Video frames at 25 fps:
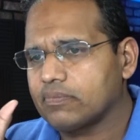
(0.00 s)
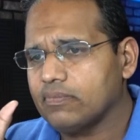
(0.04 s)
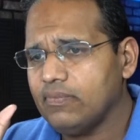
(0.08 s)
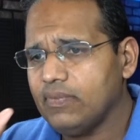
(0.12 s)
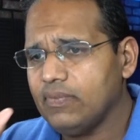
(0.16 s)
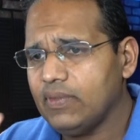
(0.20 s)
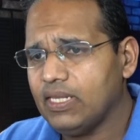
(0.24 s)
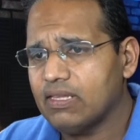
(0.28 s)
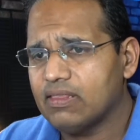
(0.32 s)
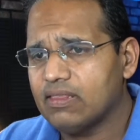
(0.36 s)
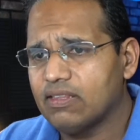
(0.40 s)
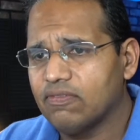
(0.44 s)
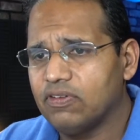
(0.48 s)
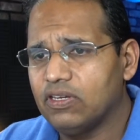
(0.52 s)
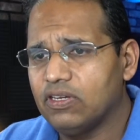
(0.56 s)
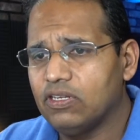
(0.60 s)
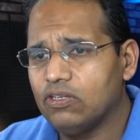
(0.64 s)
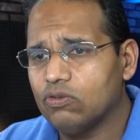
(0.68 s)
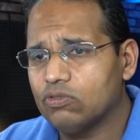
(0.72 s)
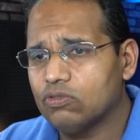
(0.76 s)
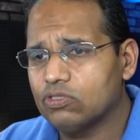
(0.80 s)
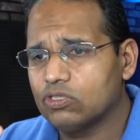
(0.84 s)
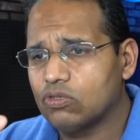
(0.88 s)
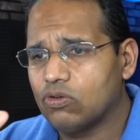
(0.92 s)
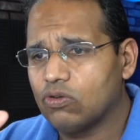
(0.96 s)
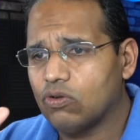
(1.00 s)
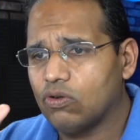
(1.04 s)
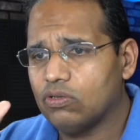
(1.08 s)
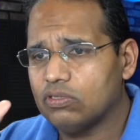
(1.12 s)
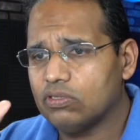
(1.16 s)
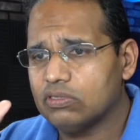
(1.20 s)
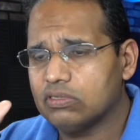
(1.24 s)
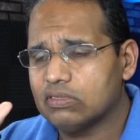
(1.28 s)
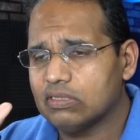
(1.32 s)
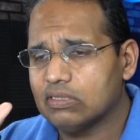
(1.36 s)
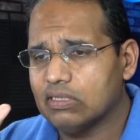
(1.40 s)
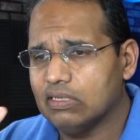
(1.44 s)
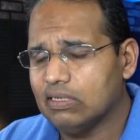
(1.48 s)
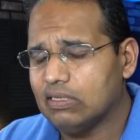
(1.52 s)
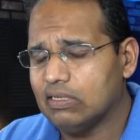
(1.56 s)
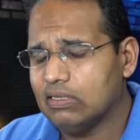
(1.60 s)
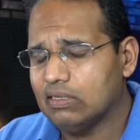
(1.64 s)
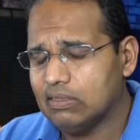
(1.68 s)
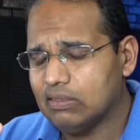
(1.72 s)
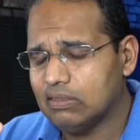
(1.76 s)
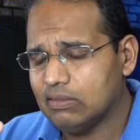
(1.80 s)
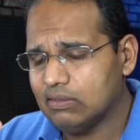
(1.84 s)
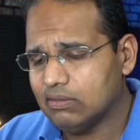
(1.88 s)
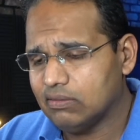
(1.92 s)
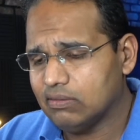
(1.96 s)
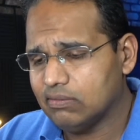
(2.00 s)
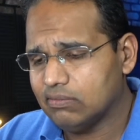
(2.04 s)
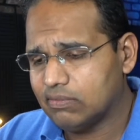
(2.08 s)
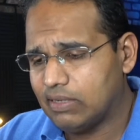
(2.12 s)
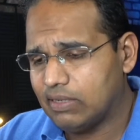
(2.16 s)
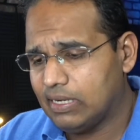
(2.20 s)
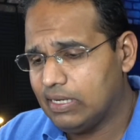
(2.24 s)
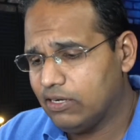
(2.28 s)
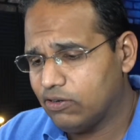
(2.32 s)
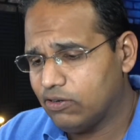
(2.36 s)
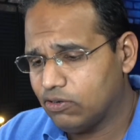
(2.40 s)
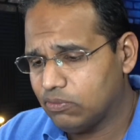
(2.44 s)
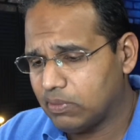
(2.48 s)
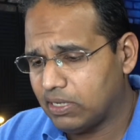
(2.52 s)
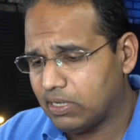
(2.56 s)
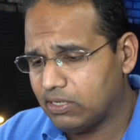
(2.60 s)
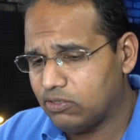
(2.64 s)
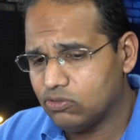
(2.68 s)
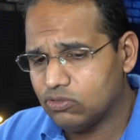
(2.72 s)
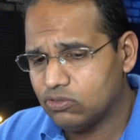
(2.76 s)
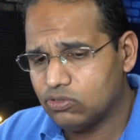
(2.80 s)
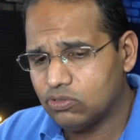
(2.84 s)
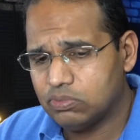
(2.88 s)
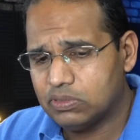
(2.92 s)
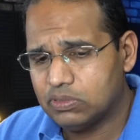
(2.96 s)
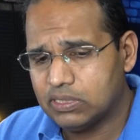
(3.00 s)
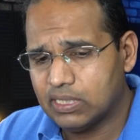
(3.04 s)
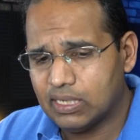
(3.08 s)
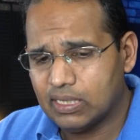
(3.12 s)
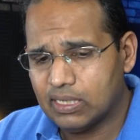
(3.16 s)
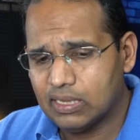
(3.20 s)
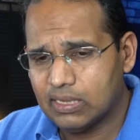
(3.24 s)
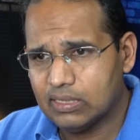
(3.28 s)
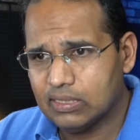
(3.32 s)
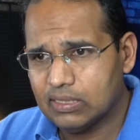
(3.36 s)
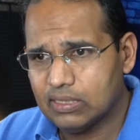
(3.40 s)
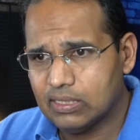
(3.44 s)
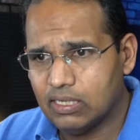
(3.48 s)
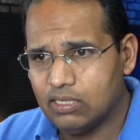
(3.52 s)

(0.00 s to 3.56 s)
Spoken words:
The video is called, right here on my YouTube channel,